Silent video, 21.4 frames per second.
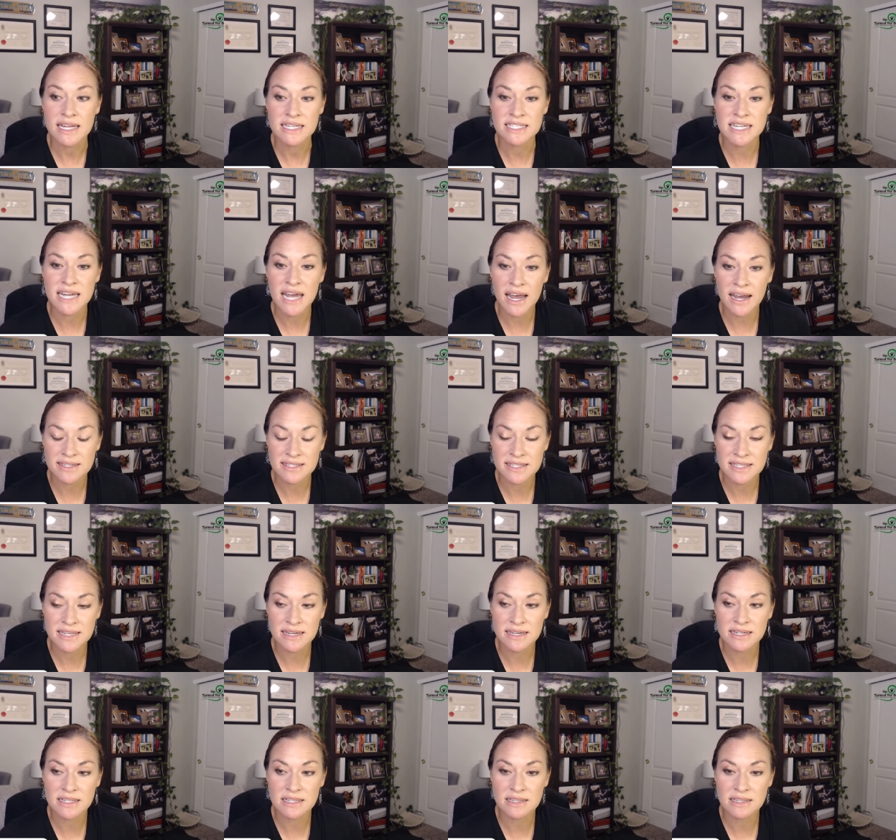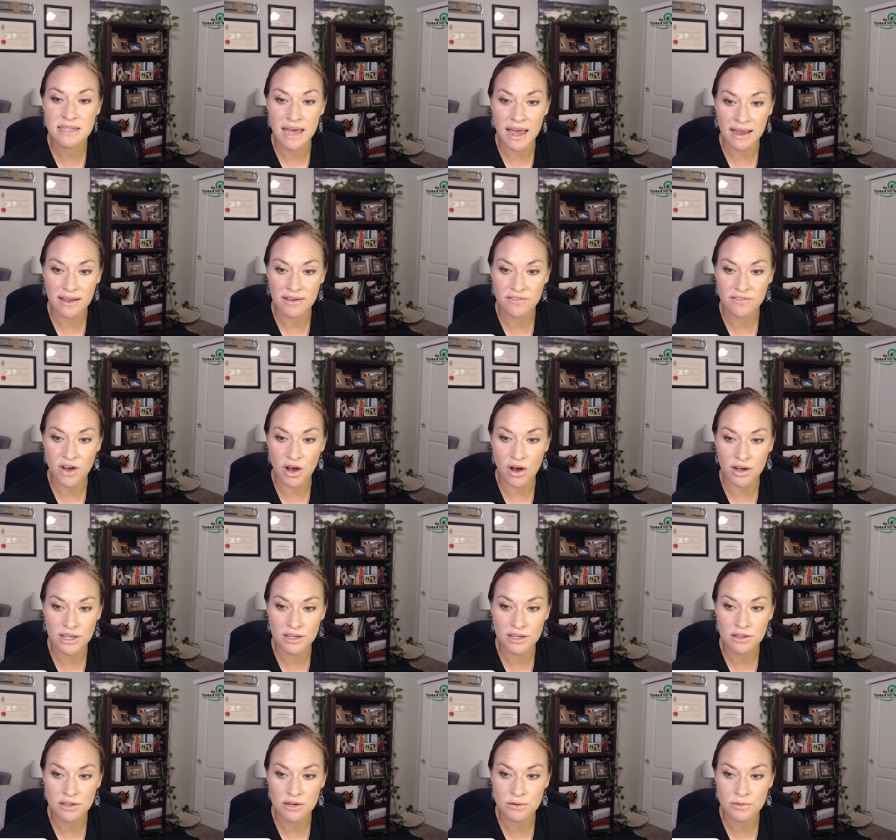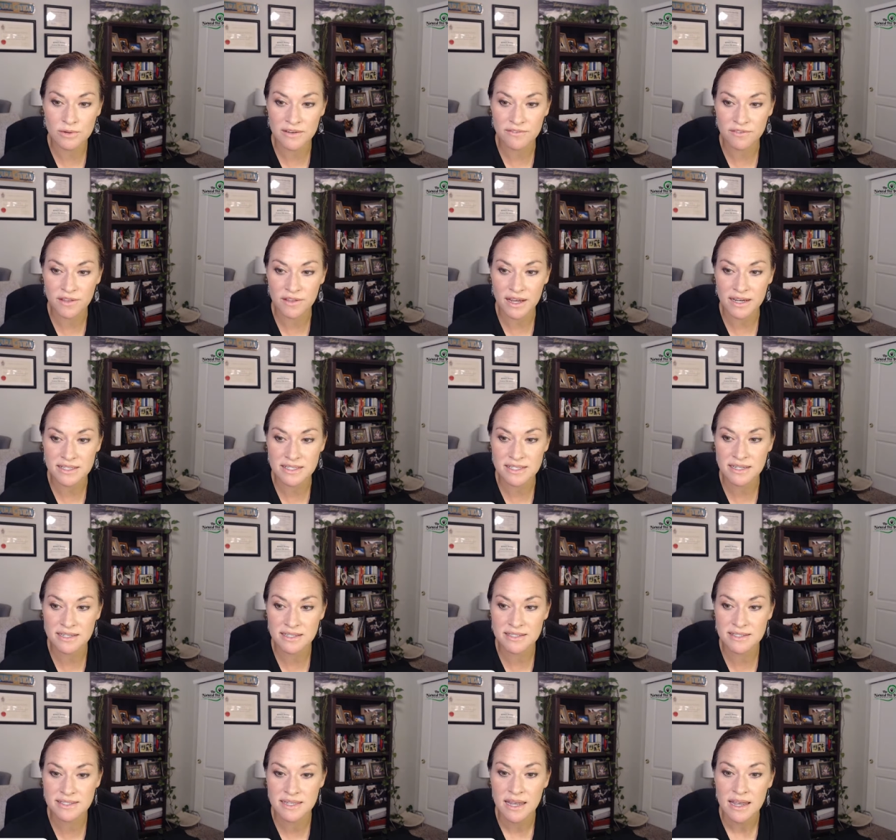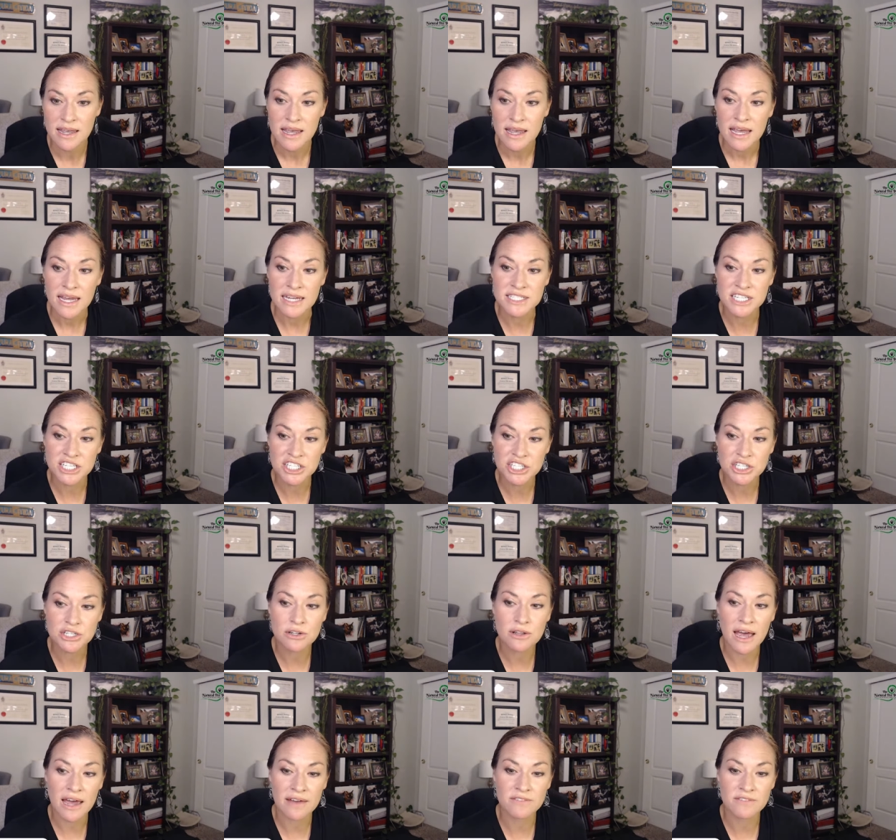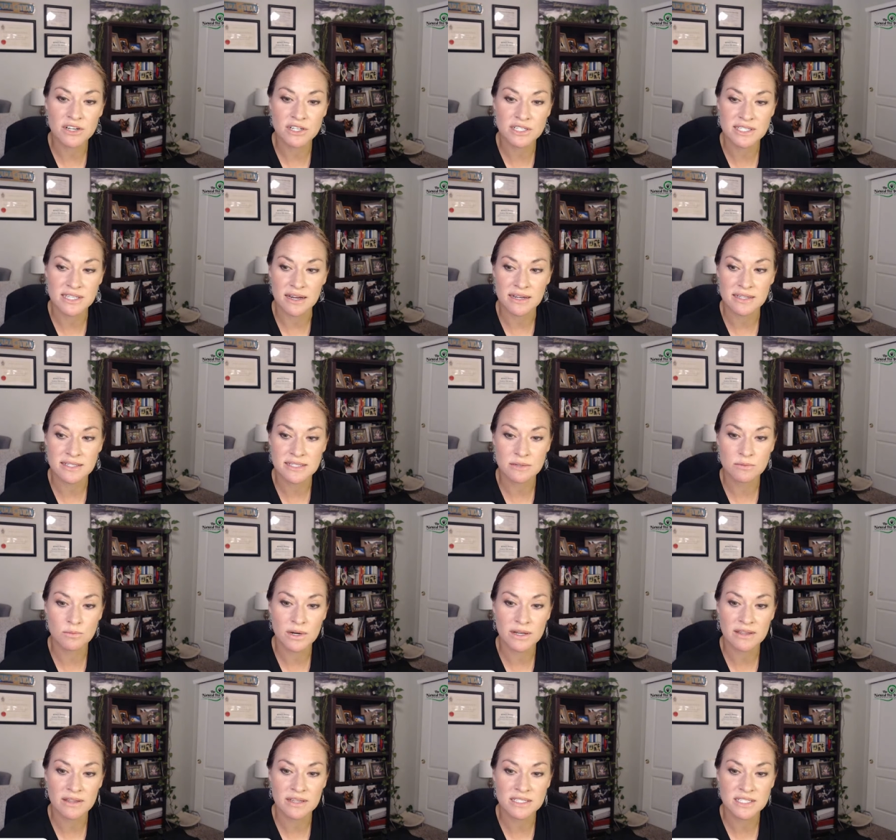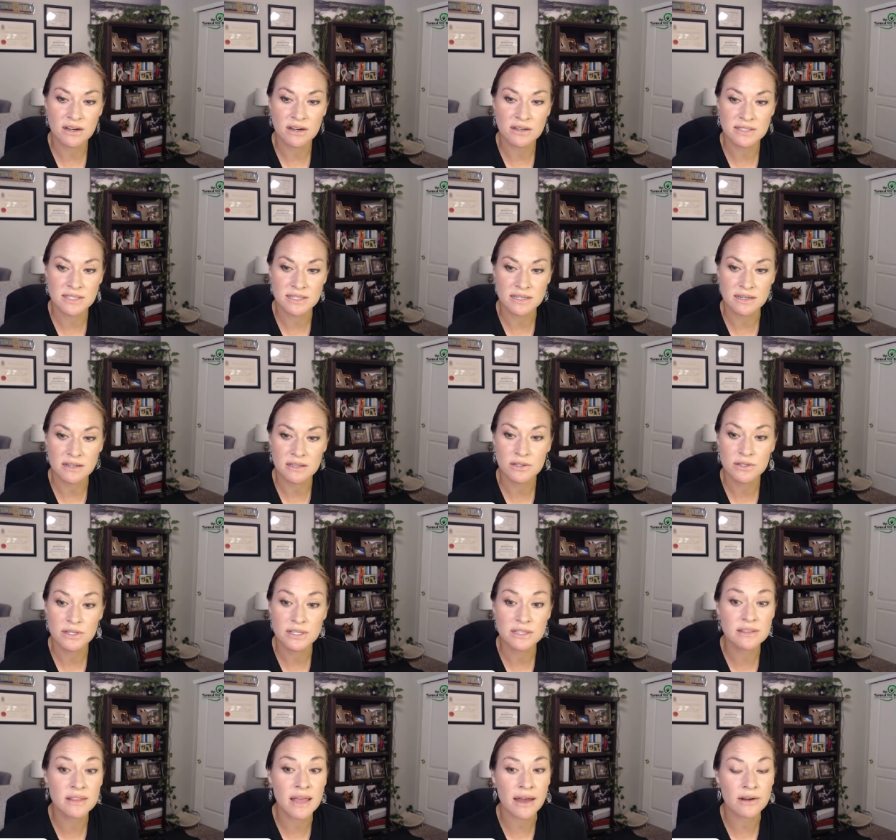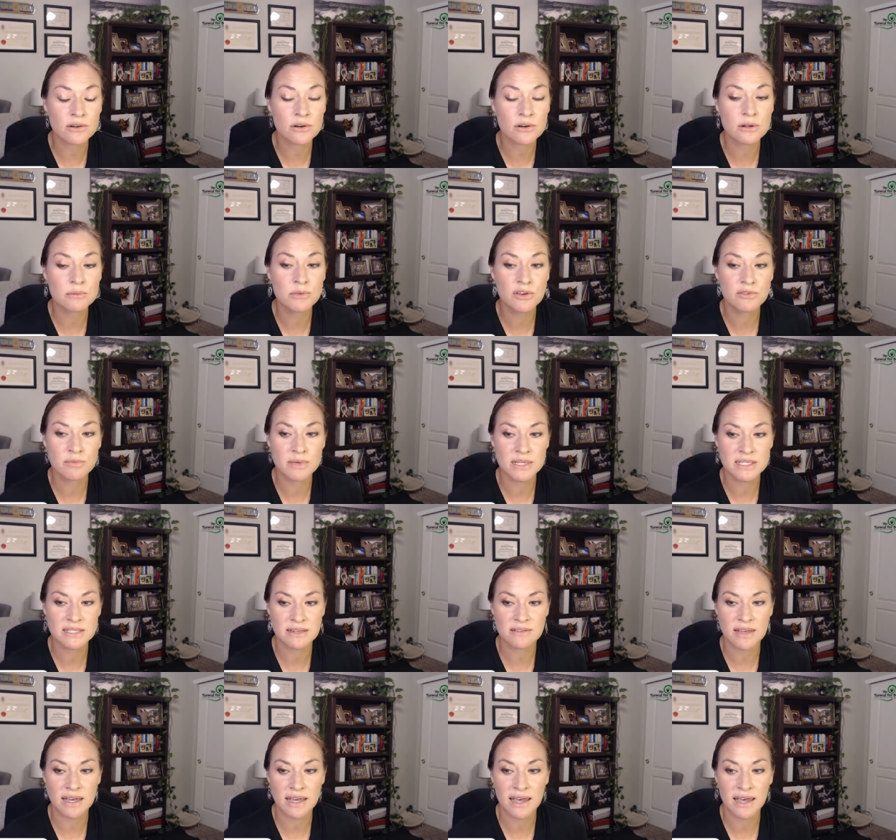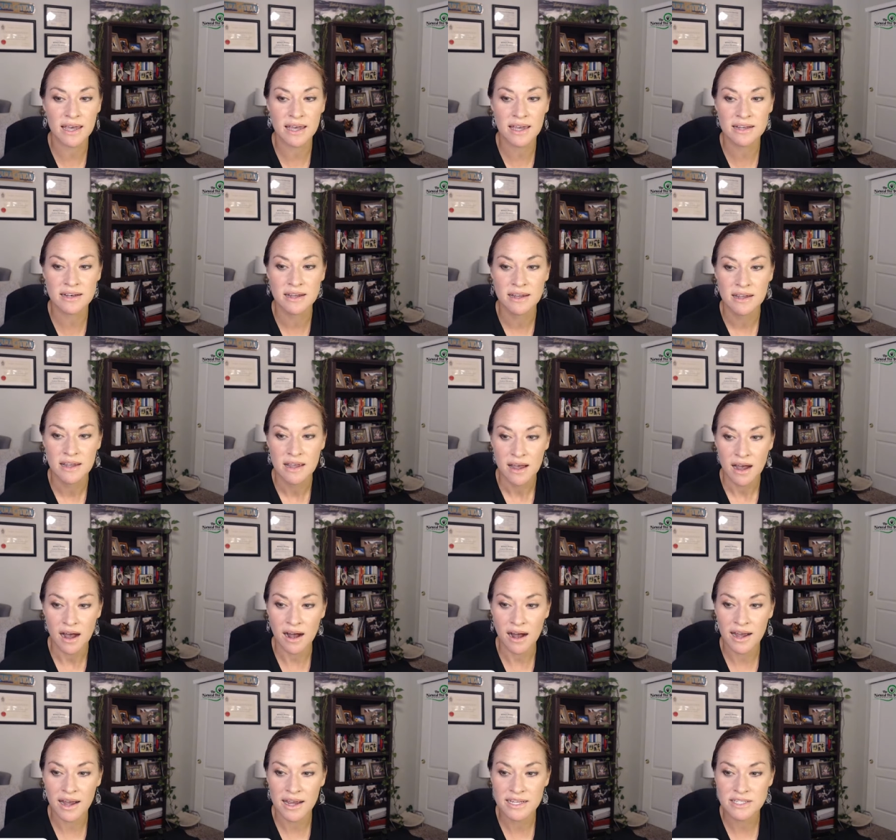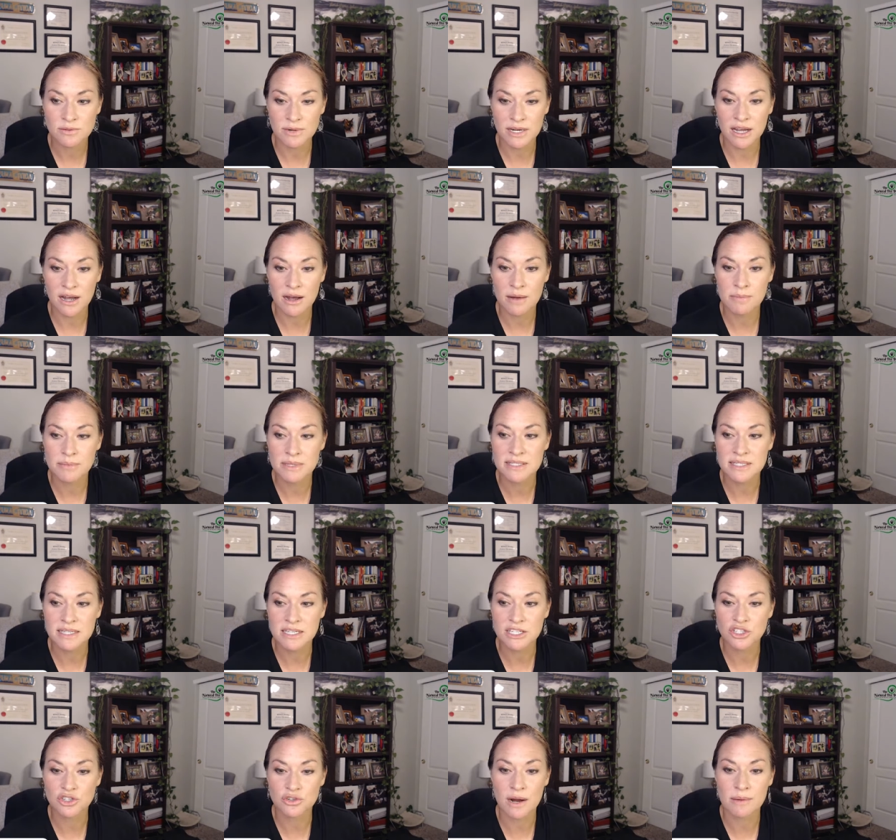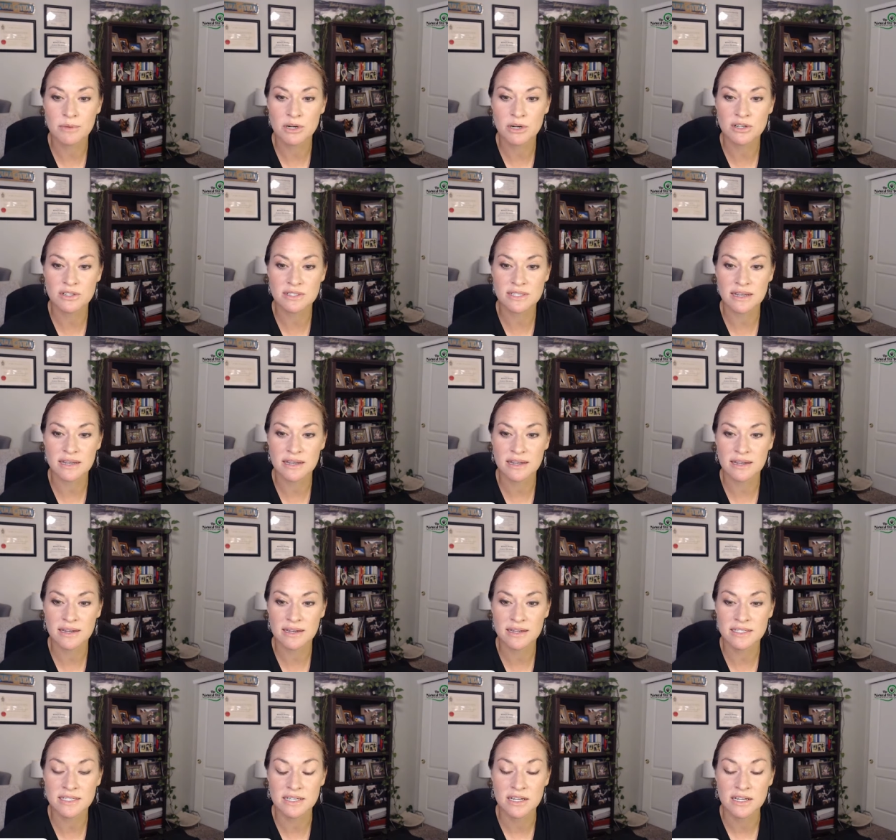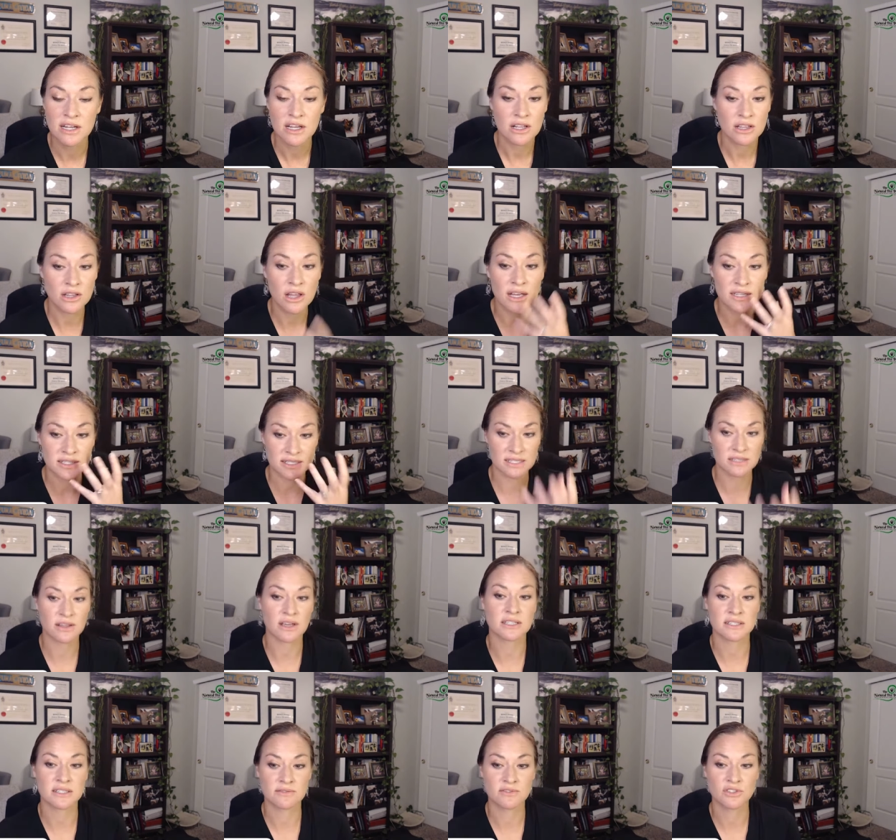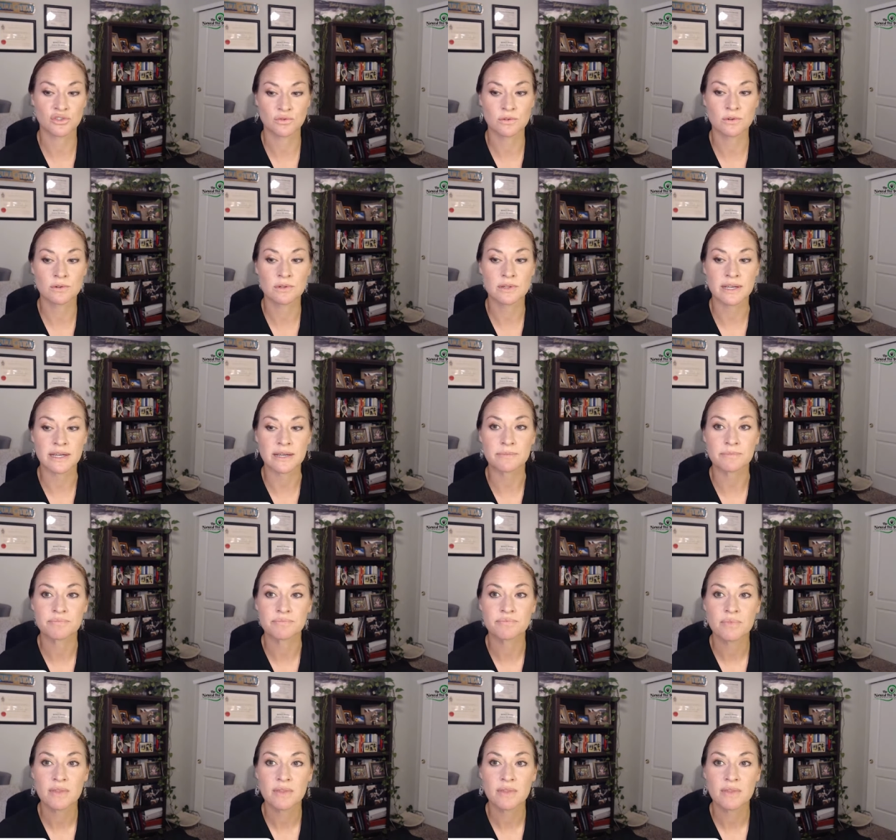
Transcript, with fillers: ataxia, lack of ocular reflexes, additional adverse signs. And one of the dogs included lateral movements of the head, eyes, recumbency, tremors, and lots of drooling.